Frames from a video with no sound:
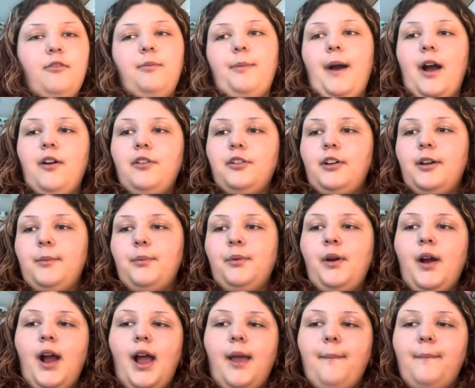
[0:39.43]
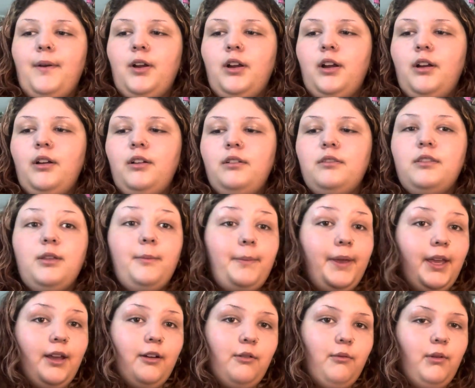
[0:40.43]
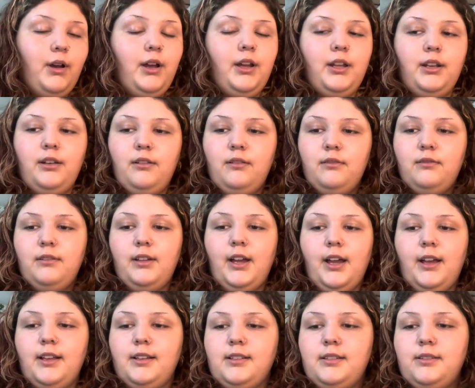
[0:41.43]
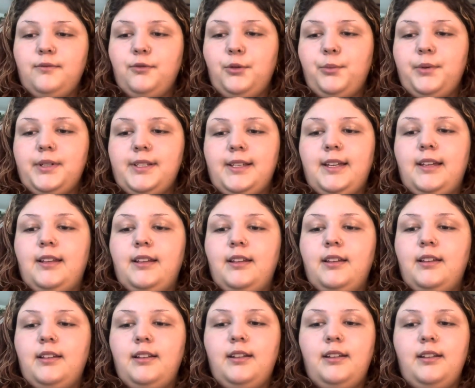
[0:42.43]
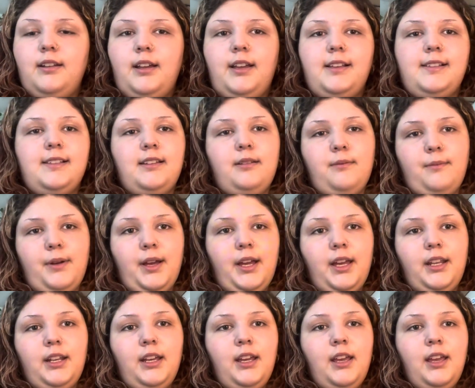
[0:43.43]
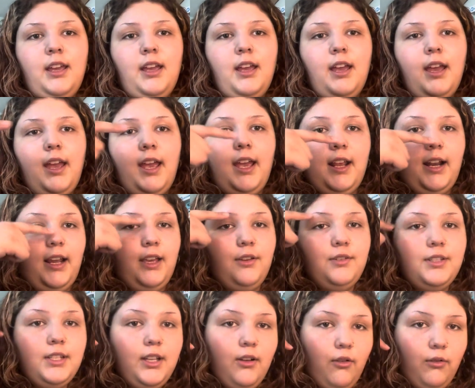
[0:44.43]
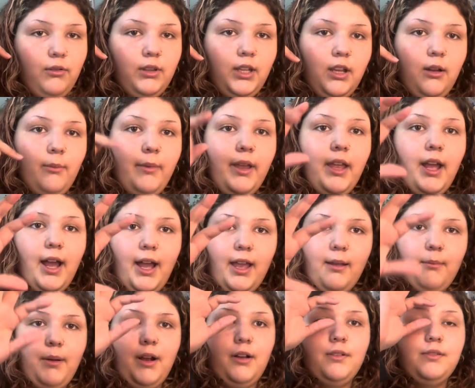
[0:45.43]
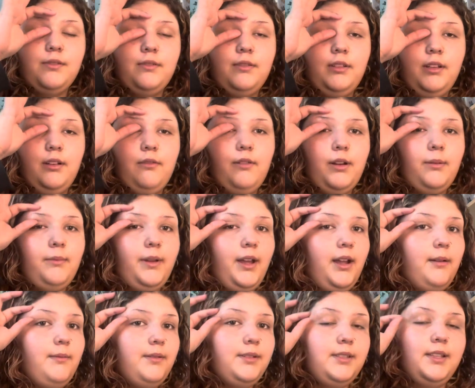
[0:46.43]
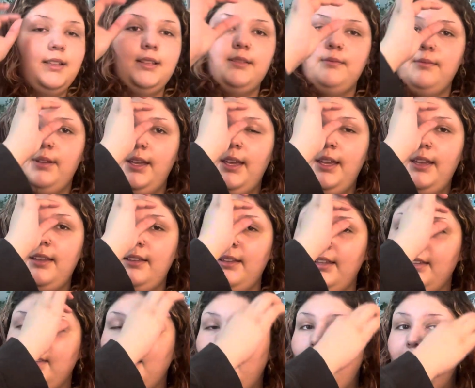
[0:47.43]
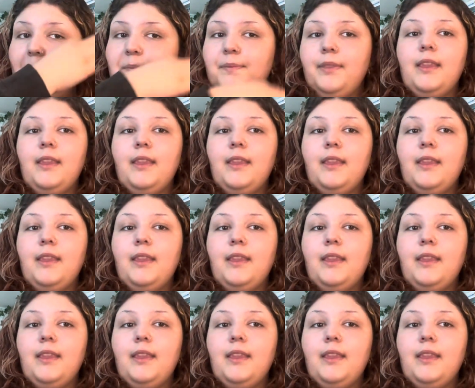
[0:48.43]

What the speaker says: Power Grip Primer, the pink one that has 4% niacinamide, and I used it only on my eyebrows, only around my eyebrows this way, like that,